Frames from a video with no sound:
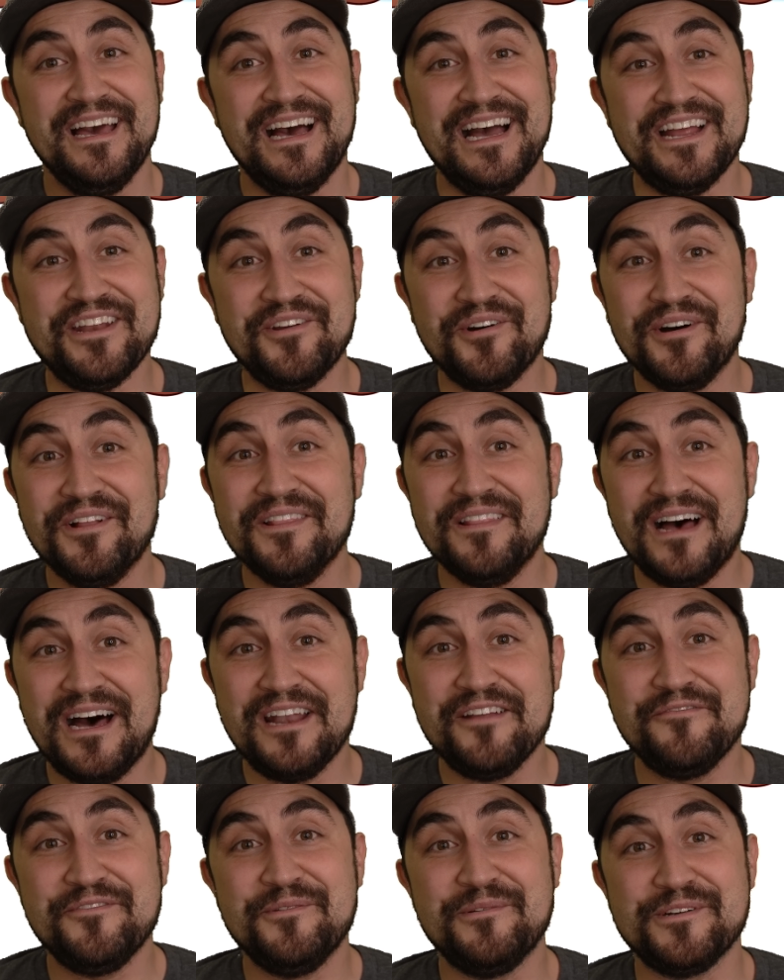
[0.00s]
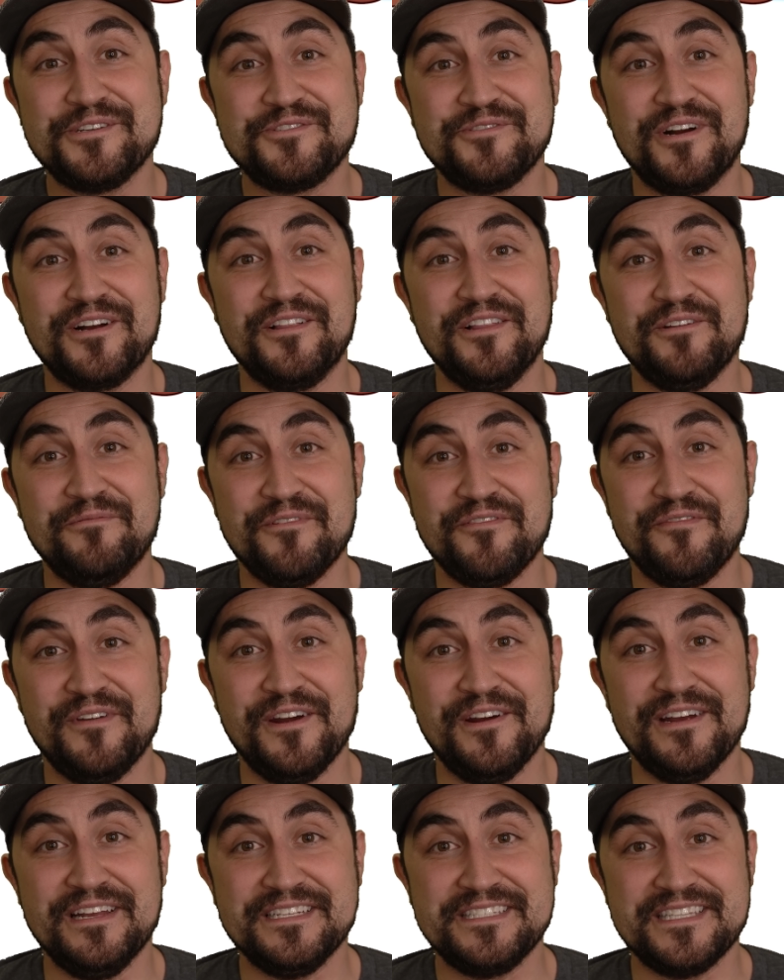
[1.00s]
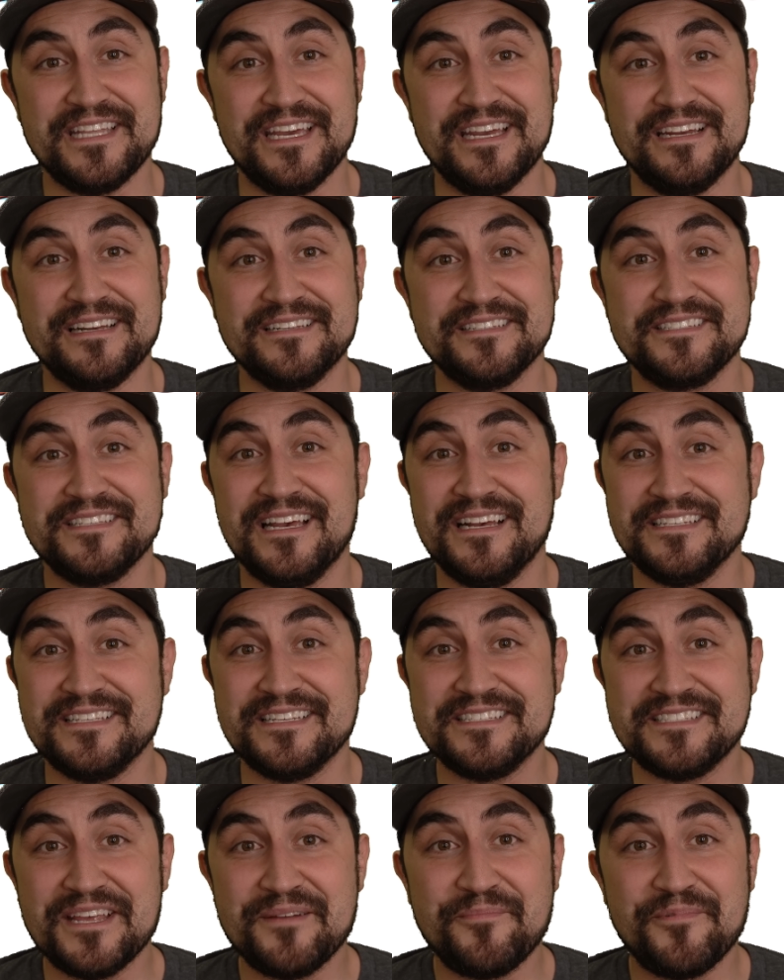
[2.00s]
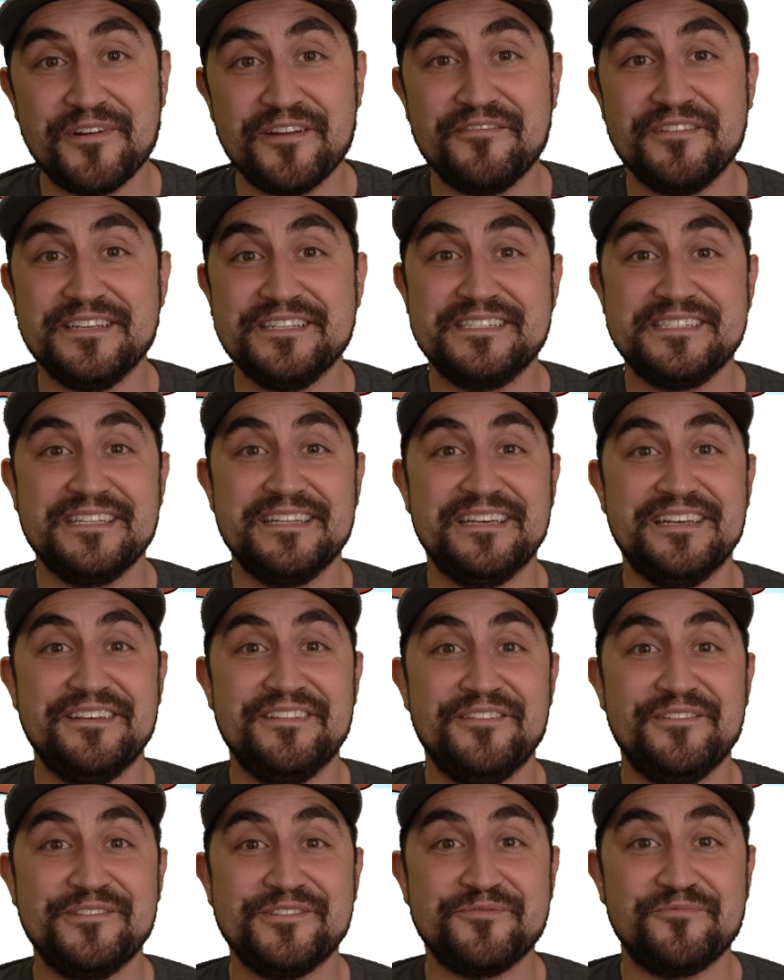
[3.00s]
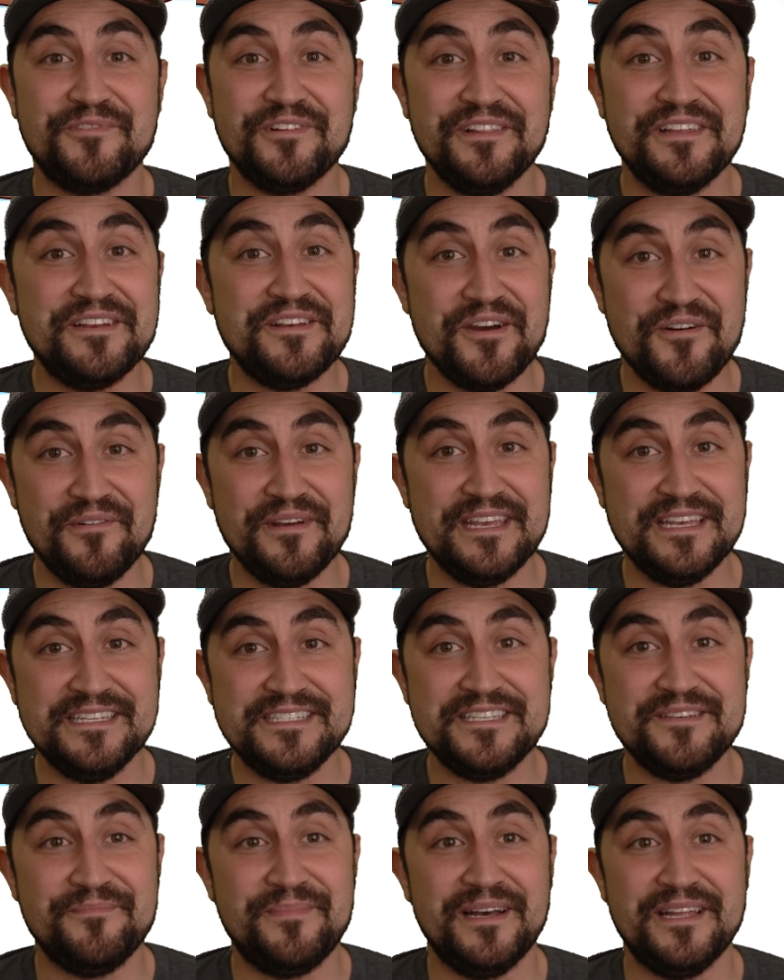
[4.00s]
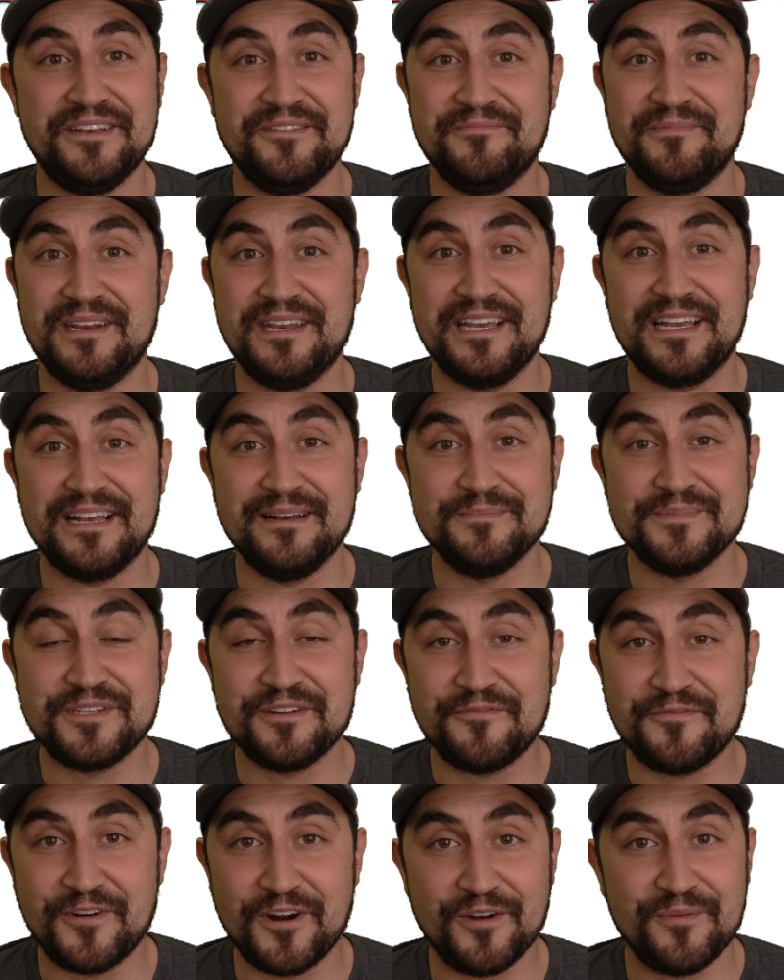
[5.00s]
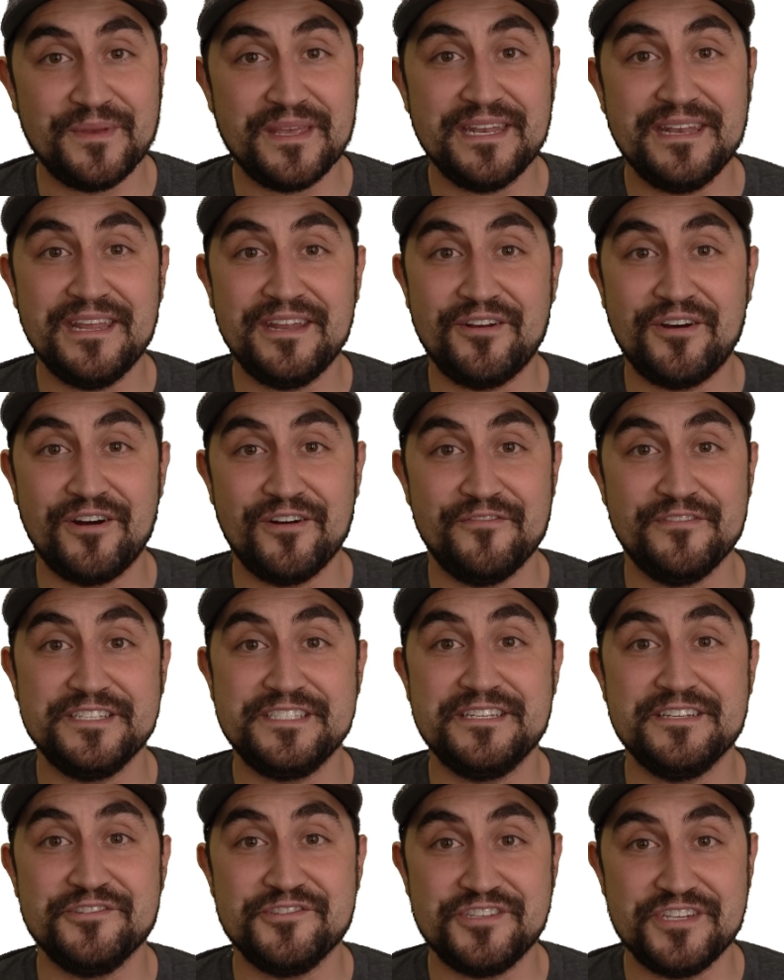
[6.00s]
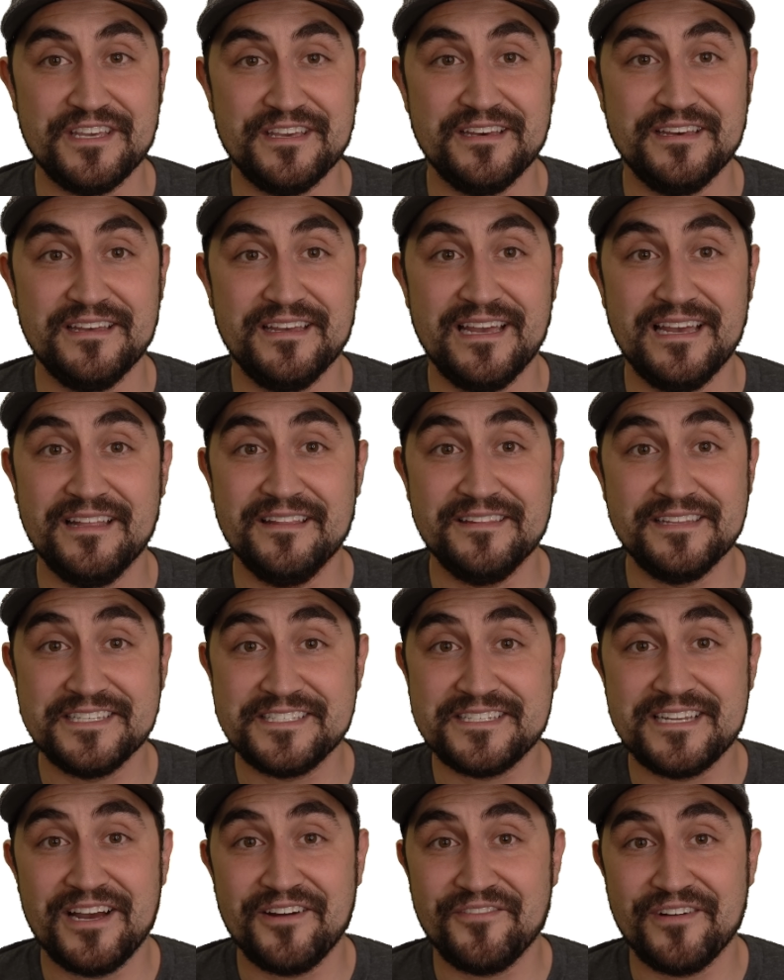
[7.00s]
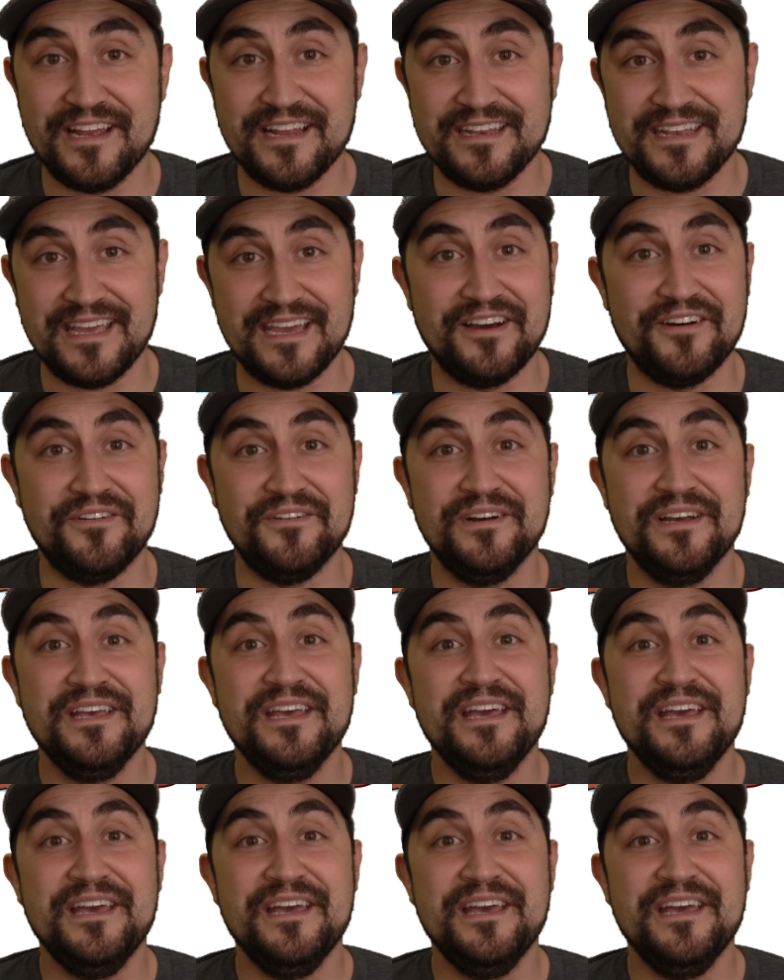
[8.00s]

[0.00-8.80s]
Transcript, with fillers: I know a lot of you are struggling with various things. As I said previously, there's really no easy button when it comes to farming and harvesting chia, at least not right now.